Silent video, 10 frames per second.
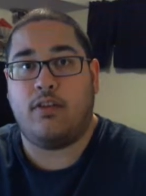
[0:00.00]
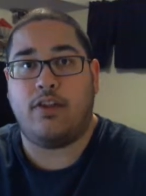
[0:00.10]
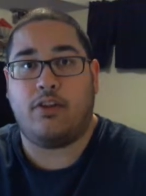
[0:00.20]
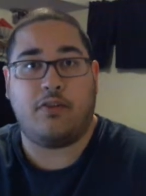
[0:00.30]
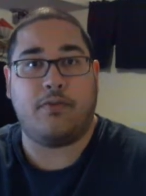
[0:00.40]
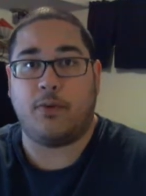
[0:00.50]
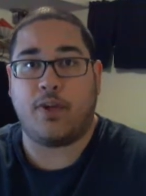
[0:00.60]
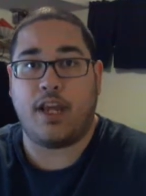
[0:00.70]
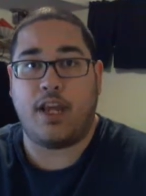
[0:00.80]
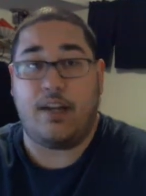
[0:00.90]
in all of
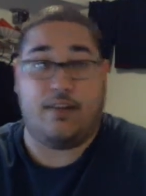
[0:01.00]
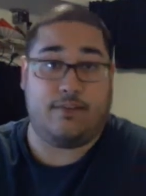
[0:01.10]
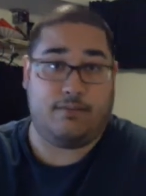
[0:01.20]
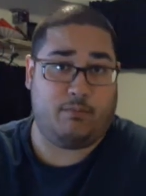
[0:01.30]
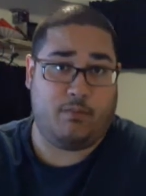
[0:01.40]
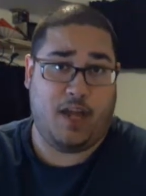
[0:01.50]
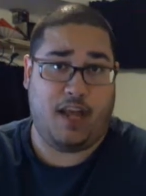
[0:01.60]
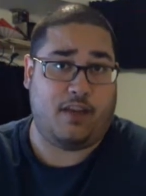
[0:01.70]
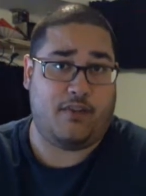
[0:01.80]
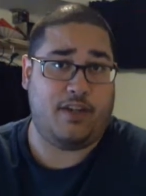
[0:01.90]
40k. I just, I
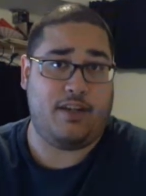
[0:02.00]
love it.